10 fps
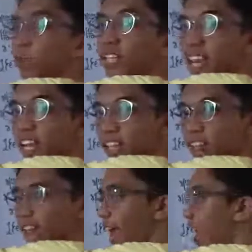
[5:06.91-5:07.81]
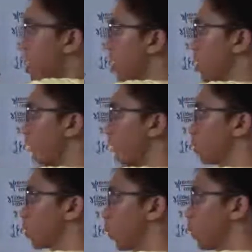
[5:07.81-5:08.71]
negative at
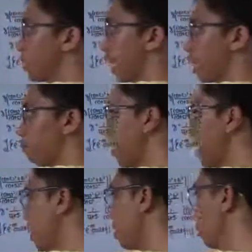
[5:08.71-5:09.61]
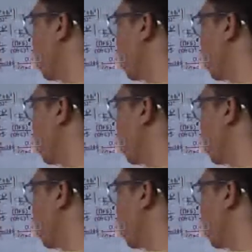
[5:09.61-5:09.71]
times cosine bt